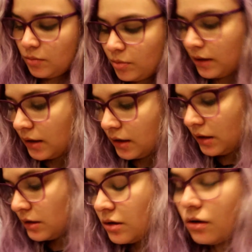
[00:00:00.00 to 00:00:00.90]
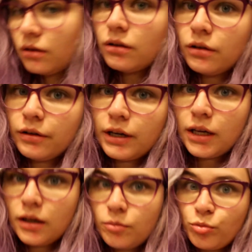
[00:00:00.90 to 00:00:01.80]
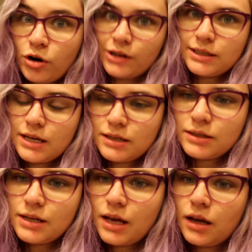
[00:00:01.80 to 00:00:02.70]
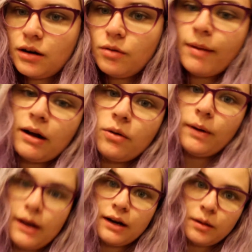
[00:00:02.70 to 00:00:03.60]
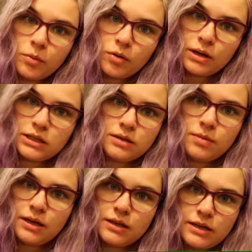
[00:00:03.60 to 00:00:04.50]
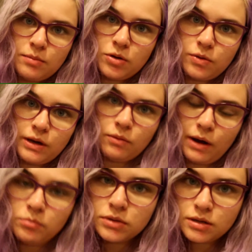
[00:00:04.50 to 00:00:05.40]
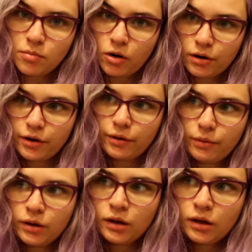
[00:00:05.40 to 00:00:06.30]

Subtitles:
but it's all a learning process, and no matter what, I'm going to be debuting REM tomorrow,